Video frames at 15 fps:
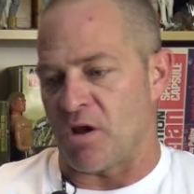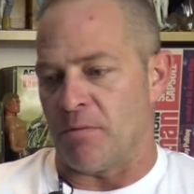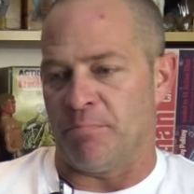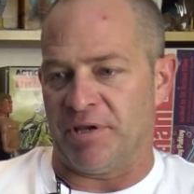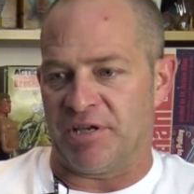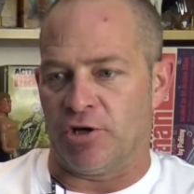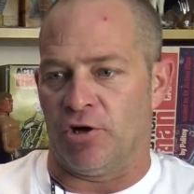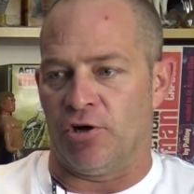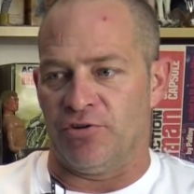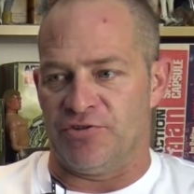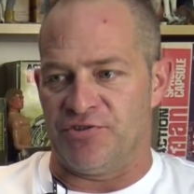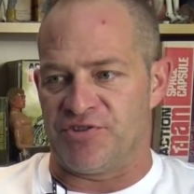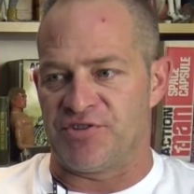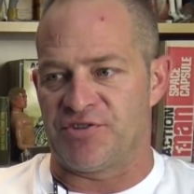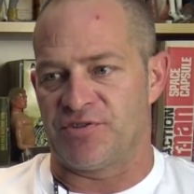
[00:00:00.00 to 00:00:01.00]

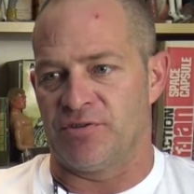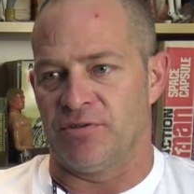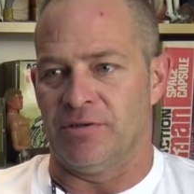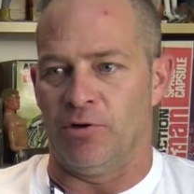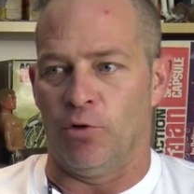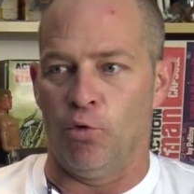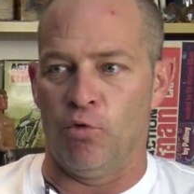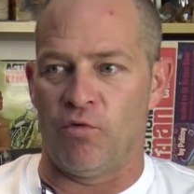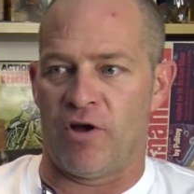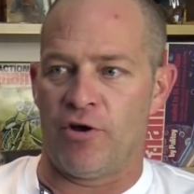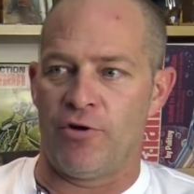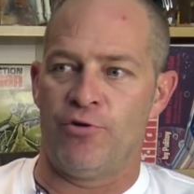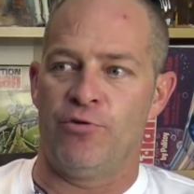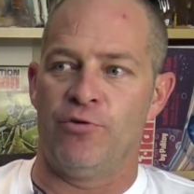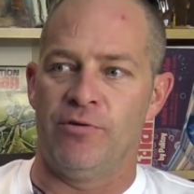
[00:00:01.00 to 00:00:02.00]
because
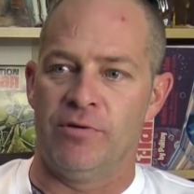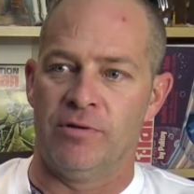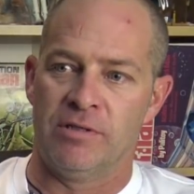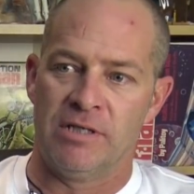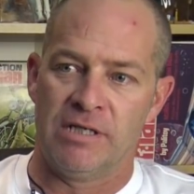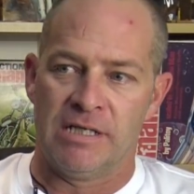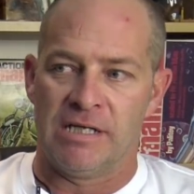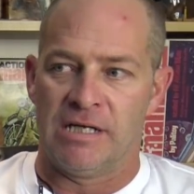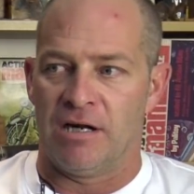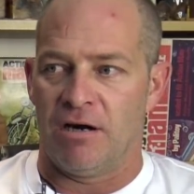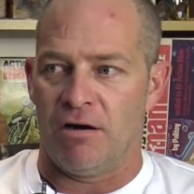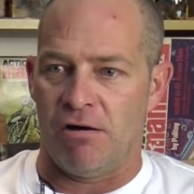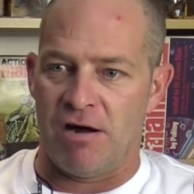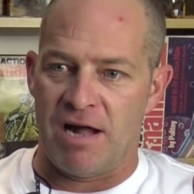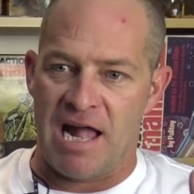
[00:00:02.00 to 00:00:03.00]
although
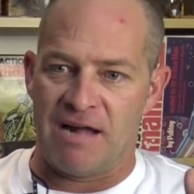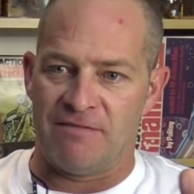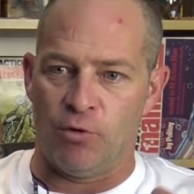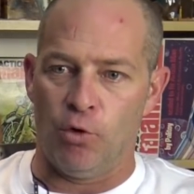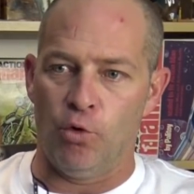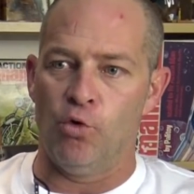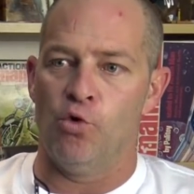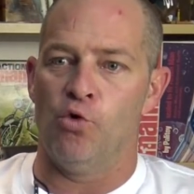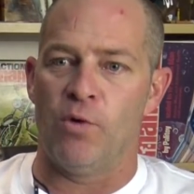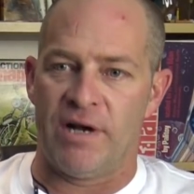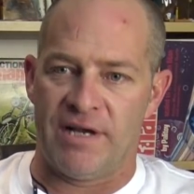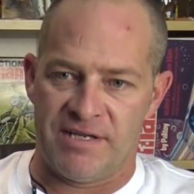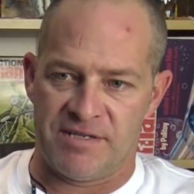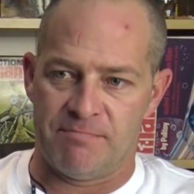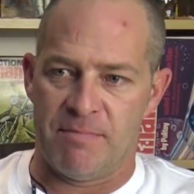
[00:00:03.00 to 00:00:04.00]
I have
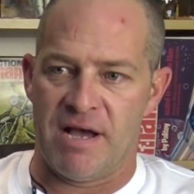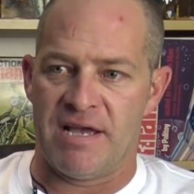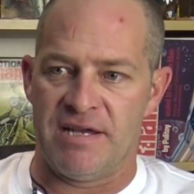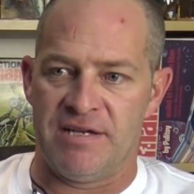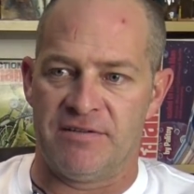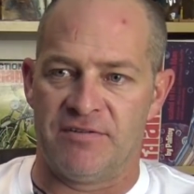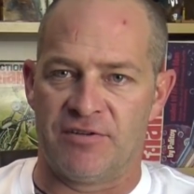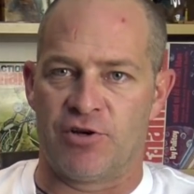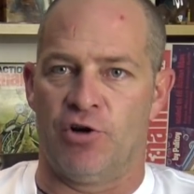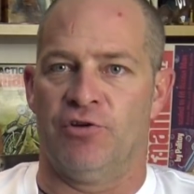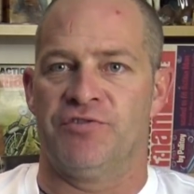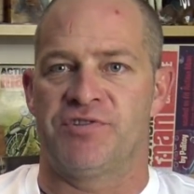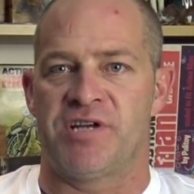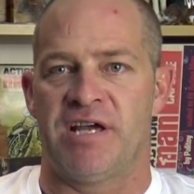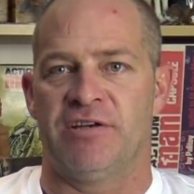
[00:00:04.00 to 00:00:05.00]
always made the
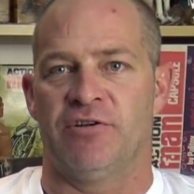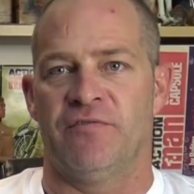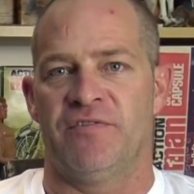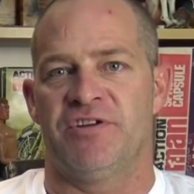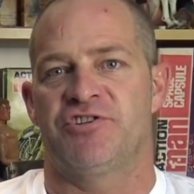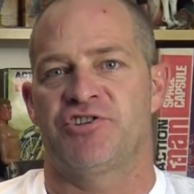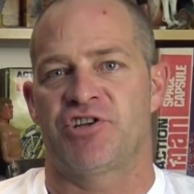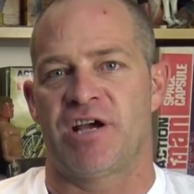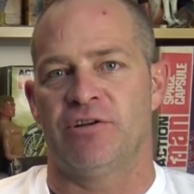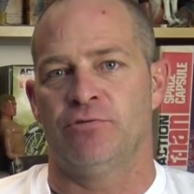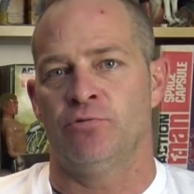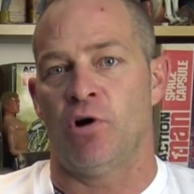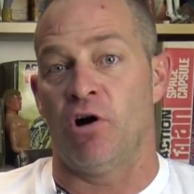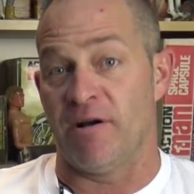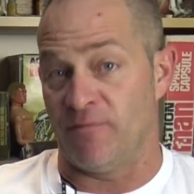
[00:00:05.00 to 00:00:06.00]
content on this
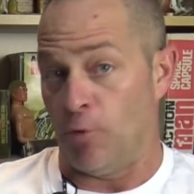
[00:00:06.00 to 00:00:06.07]
channel,